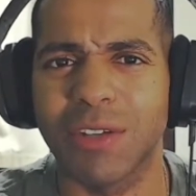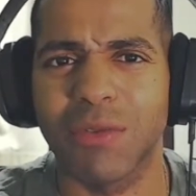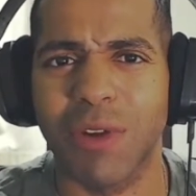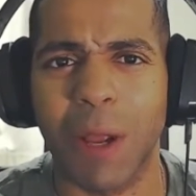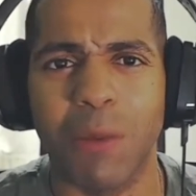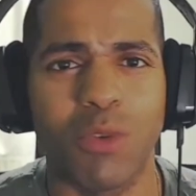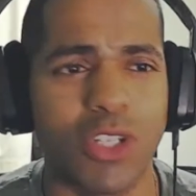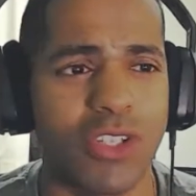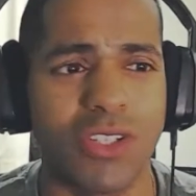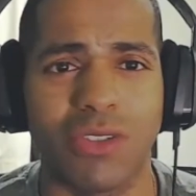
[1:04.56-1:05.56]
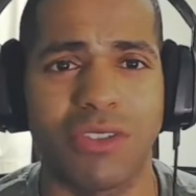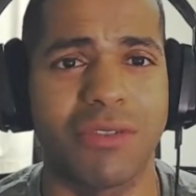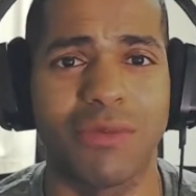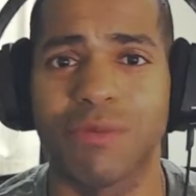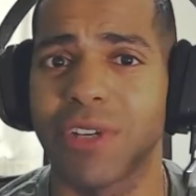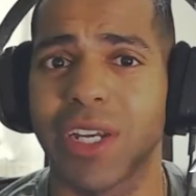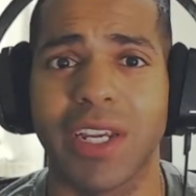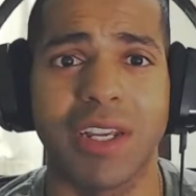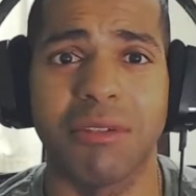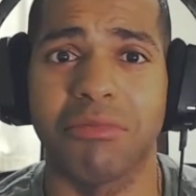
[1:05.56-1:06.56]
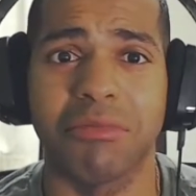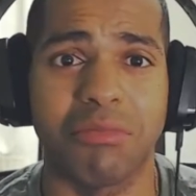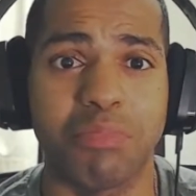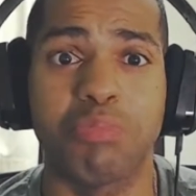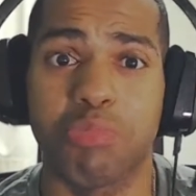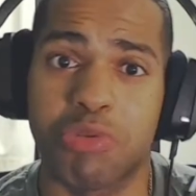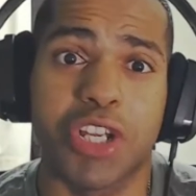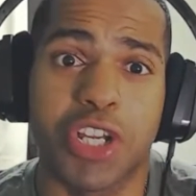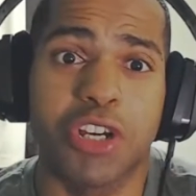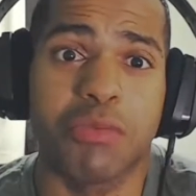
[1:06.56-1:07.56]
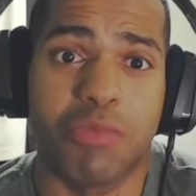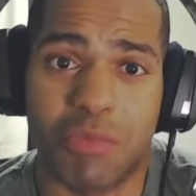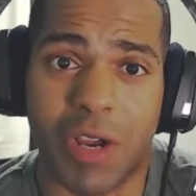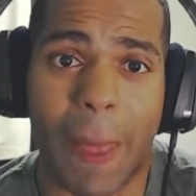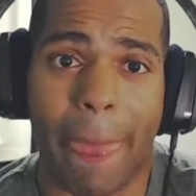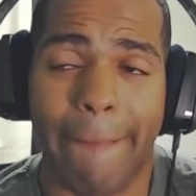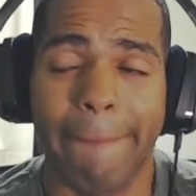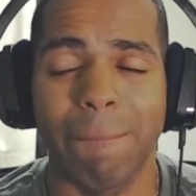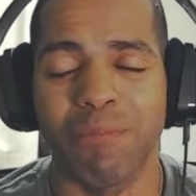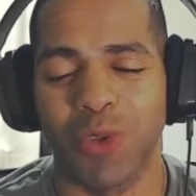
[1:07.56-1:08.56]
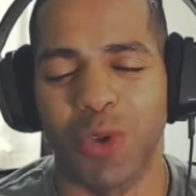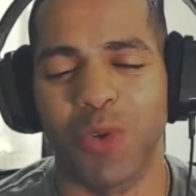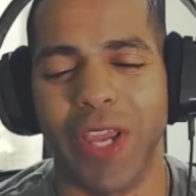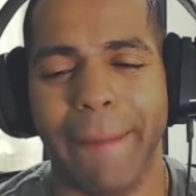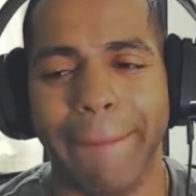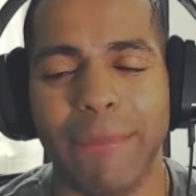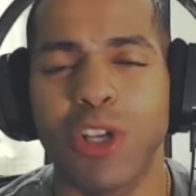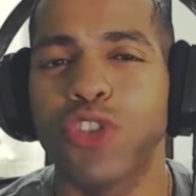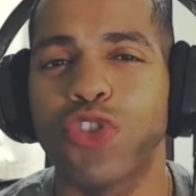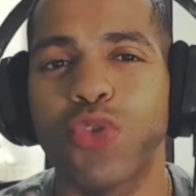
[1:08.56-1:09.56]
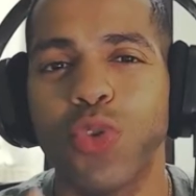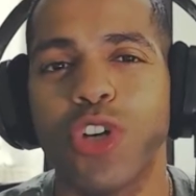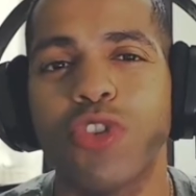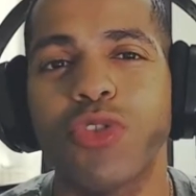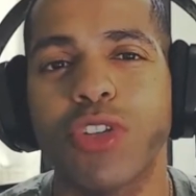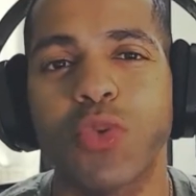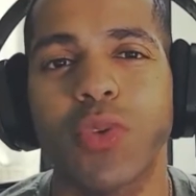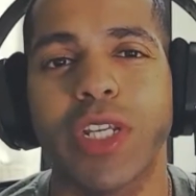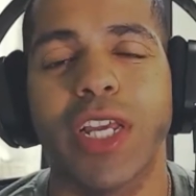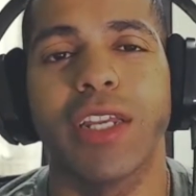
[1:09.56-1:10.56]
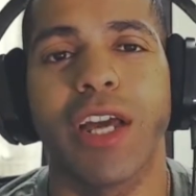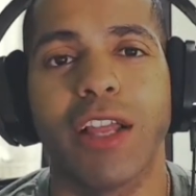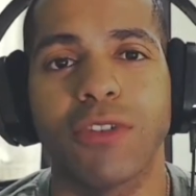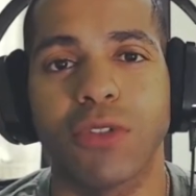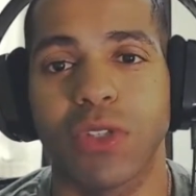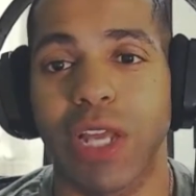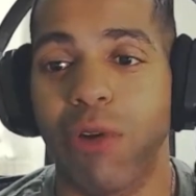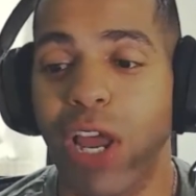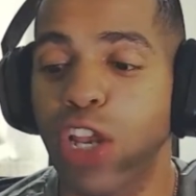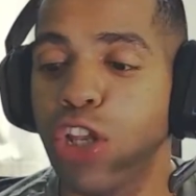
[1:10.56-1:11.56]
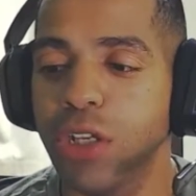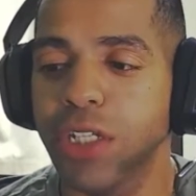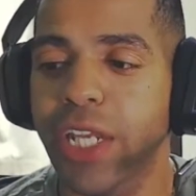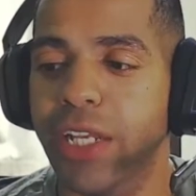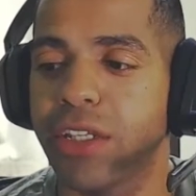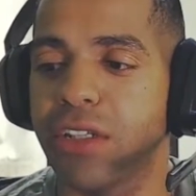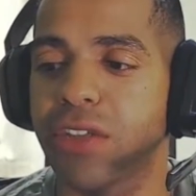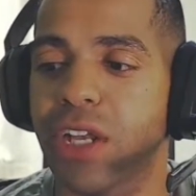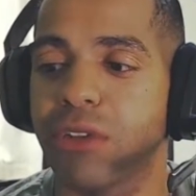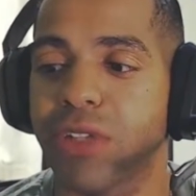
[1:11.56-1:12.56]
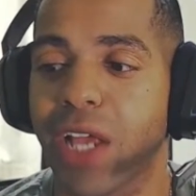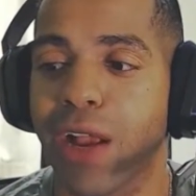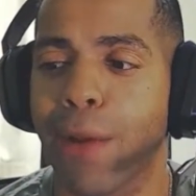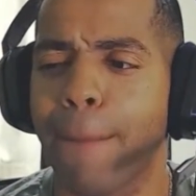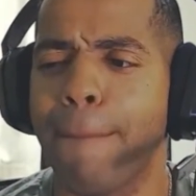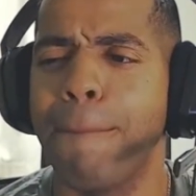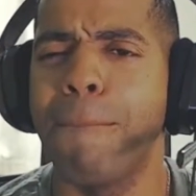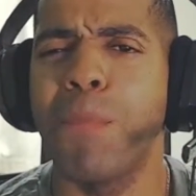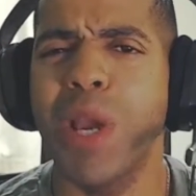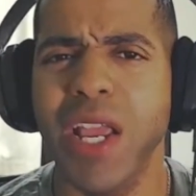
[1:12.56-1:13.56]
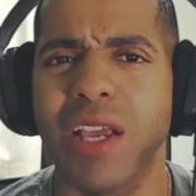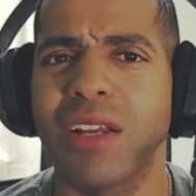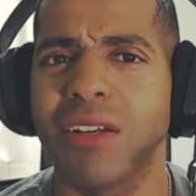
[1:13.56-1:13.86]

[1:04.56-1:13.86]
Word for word: right which is freaking pretty good right okay $228 now i looked at this and i was like man